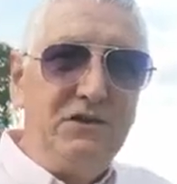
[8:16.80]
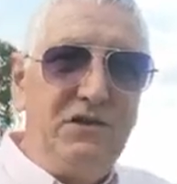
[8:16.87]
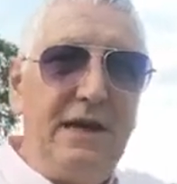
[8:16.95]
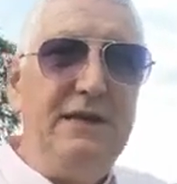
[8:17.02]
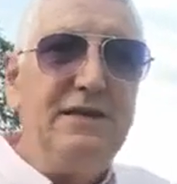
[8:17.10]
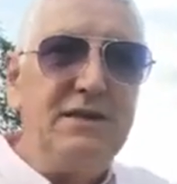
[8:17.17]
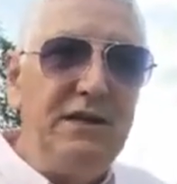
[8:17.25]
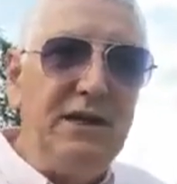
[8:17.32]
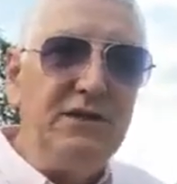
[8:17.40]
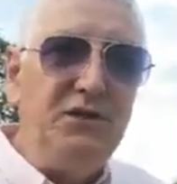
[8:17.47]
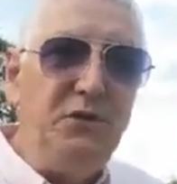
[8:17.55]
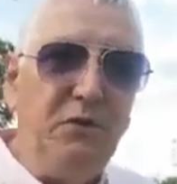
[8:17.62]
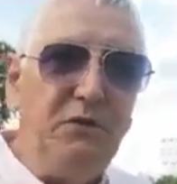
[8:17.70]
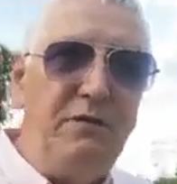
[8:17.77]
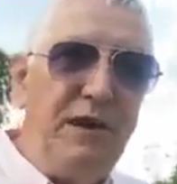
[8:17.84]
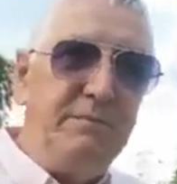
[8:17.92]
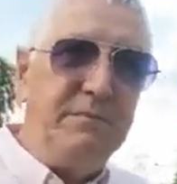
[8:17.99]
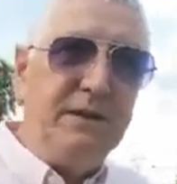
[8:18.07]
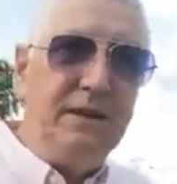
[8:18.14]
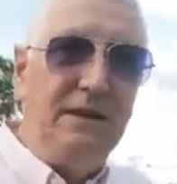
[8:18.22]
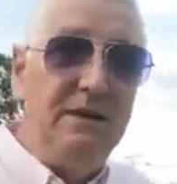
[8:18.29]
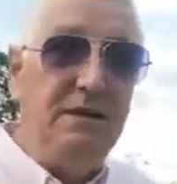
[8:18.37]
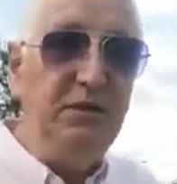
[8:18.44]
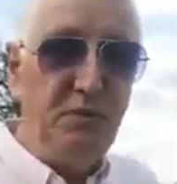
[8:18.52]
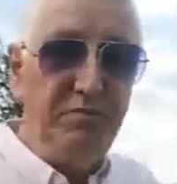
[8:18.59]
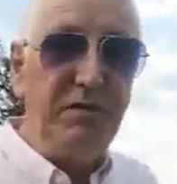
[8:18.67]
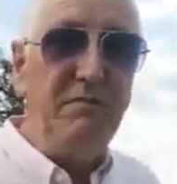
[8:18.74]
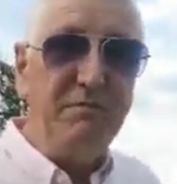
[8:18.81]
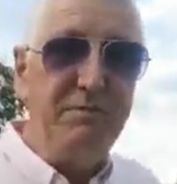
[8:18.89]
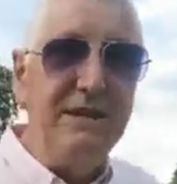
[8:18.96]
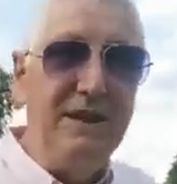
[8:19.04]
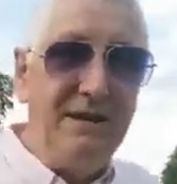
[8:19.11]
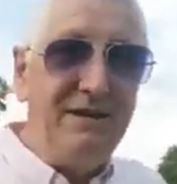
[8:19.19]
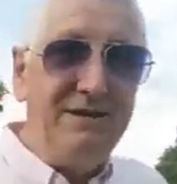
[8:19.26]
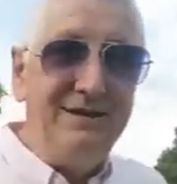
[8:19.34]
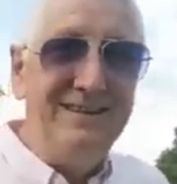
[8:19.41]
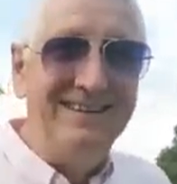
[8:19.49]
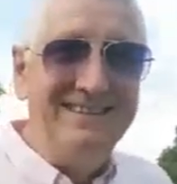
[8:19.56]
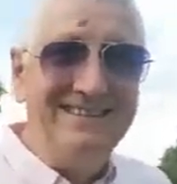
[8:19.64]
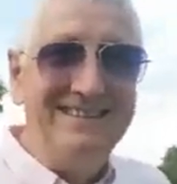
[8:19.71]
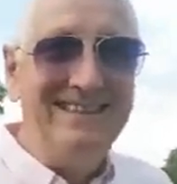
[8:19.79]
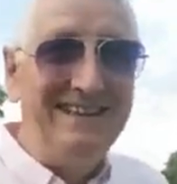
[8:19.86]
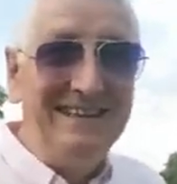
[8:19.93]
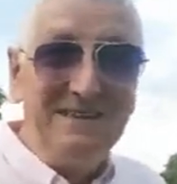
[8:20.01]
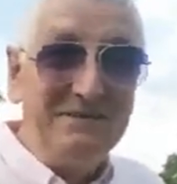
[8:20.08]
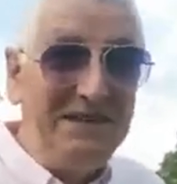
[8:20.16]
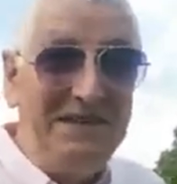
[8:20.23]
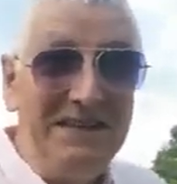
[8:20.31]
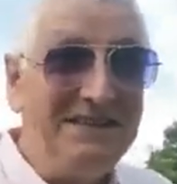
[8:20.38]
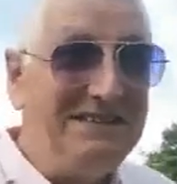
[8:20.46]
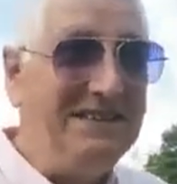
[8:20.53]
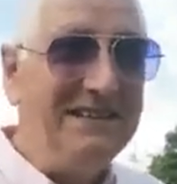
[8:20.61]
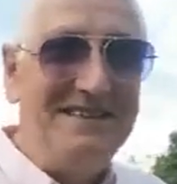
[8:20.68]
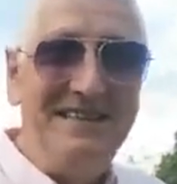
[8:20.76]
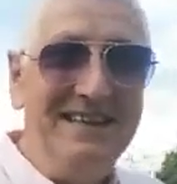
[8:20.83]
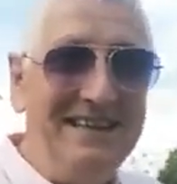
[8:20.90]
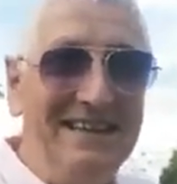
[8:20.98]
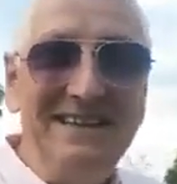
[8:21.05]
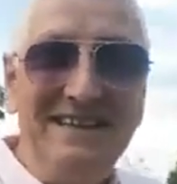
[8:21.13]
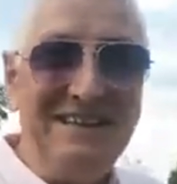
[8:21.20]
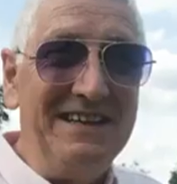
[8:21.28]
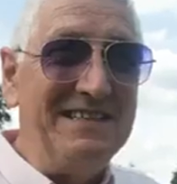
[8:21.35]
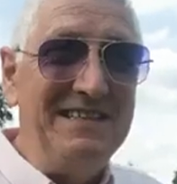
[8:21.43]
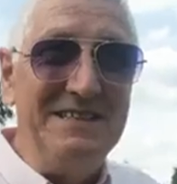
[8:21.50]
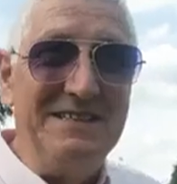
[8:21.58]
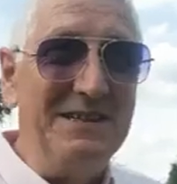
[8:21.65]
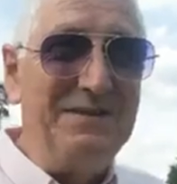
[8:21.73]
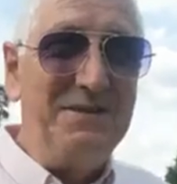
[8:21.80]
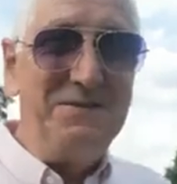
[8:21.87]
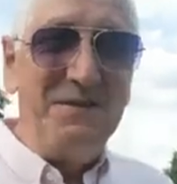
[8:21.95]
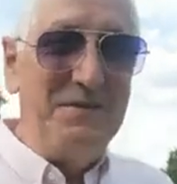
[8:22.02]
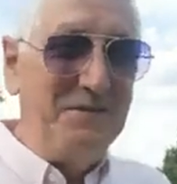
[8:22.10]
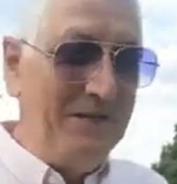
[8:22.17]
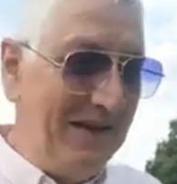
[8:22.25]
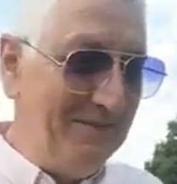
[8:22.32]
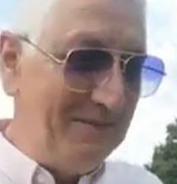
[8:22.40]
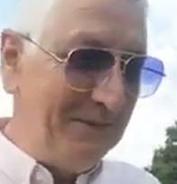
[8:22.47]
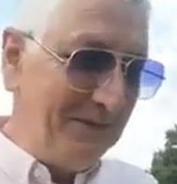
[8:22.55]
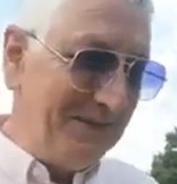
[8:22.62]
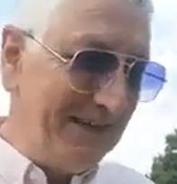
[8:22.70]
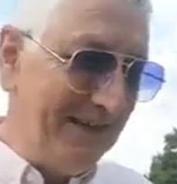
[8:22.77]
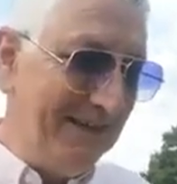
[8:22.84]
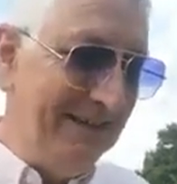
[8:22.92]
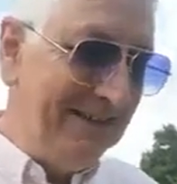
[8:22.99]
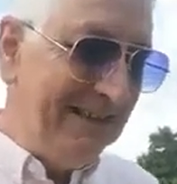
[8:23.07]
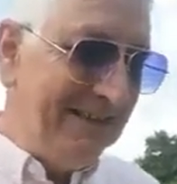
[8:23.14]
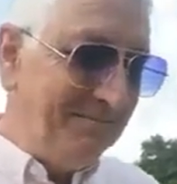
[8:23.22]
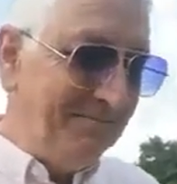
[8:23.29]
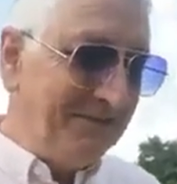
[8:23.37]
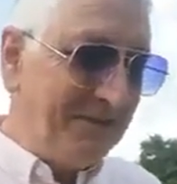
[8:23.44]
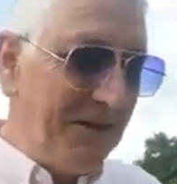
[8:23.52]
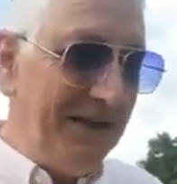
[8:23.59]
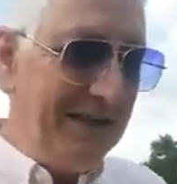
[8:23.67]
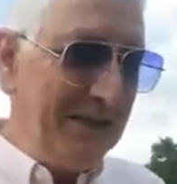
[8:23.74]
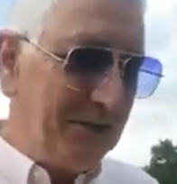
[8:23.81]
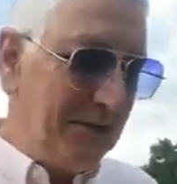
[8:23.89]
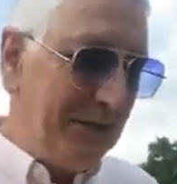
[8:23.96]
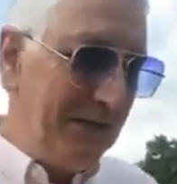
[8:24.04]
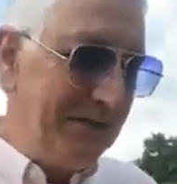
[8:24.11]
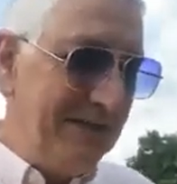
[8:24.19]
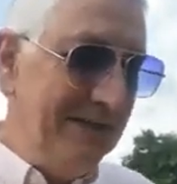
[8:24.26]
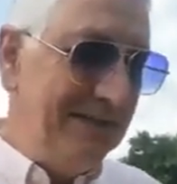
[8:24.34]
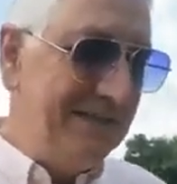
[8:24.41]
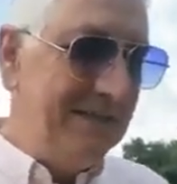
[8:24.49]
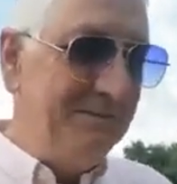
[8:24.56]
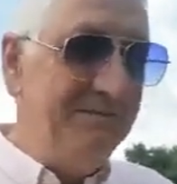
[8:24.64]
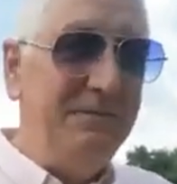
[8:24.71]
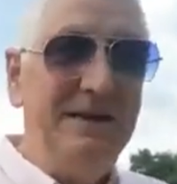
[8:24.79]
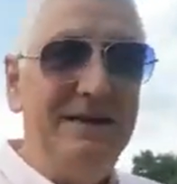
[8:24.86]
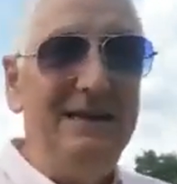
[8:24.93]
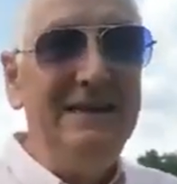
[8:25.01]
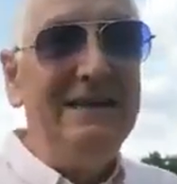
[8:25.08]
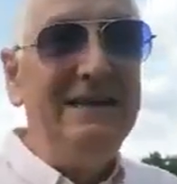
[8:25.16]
that changes things in your family, you probably are. Just listening to the wrong people. So try and get around some